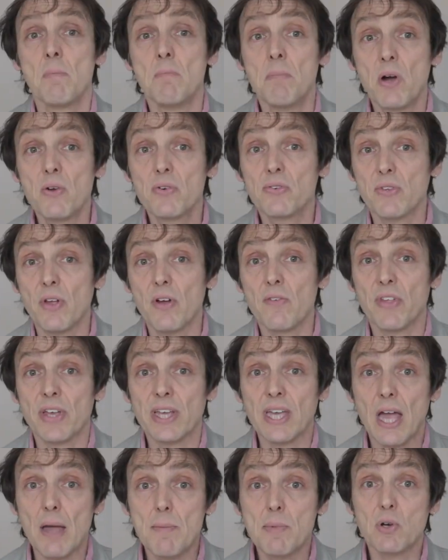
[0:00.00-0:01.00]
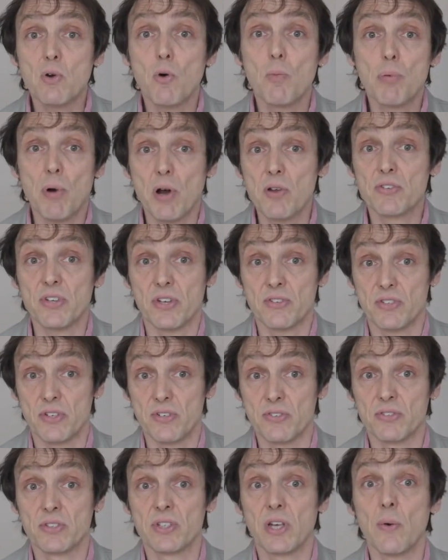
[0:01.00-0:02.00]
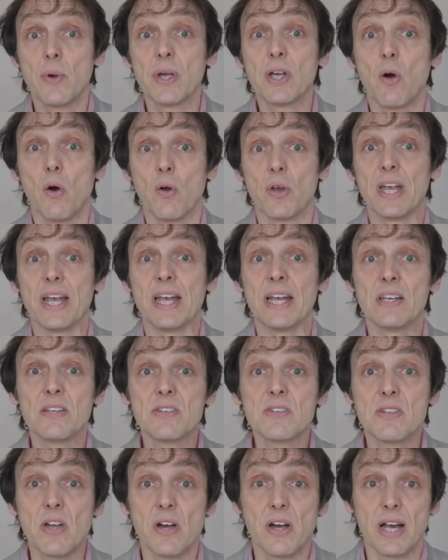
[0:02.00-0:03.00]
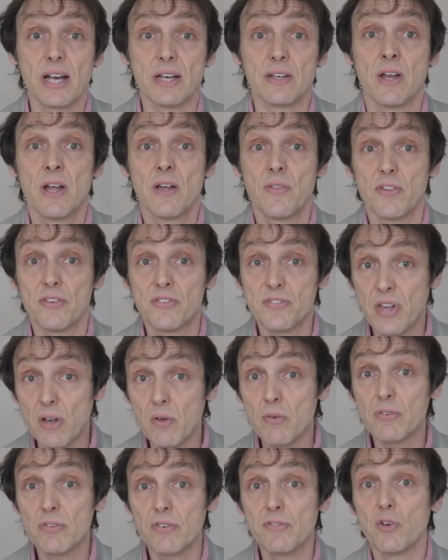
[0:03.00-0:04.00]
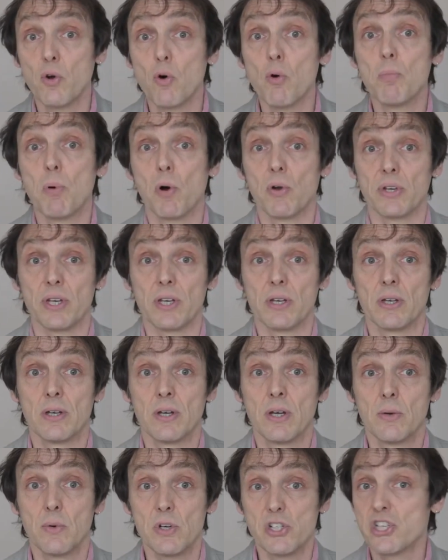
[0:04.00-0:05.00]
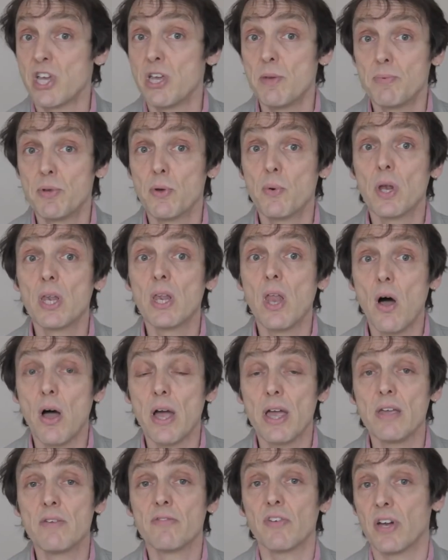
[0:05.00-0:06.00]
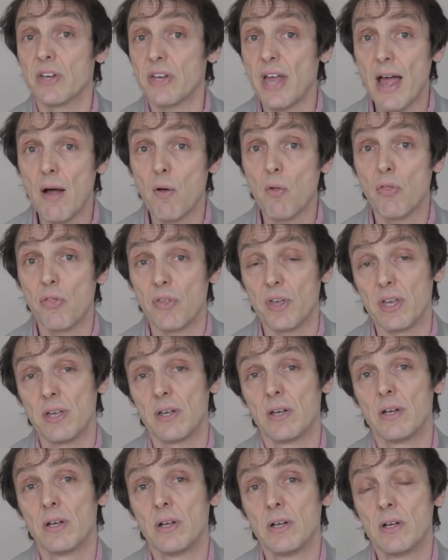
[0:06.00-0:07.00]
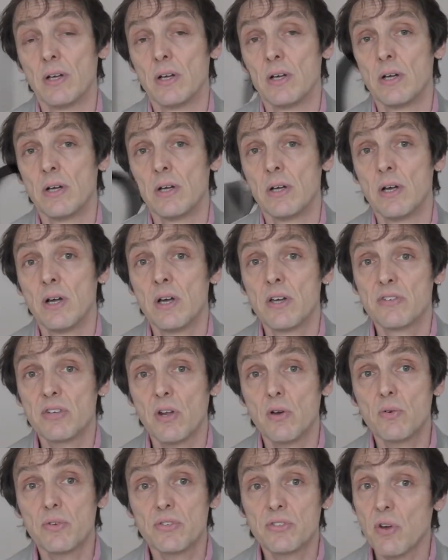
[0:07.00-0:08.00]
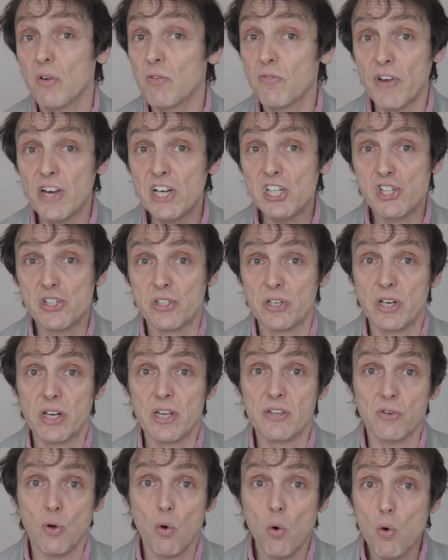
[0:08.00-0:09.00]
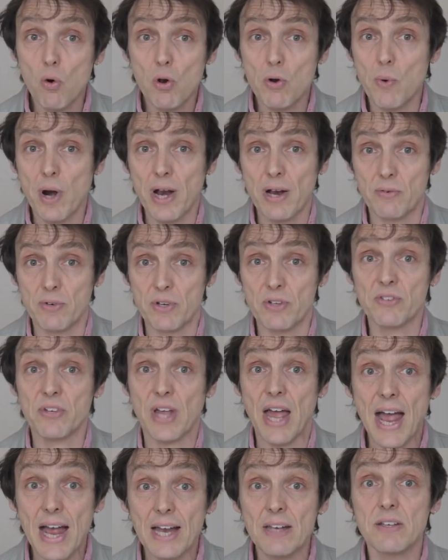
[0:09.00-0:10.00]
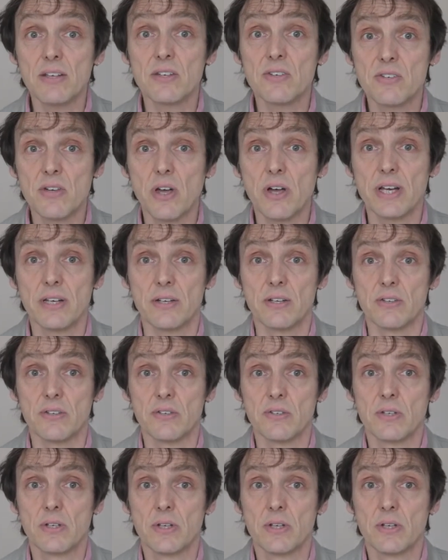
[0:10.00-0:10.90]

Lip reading: most of the chemical processes going on inside the cells of your body, which keep you alive and healthy. So solvation is all around us and inside us,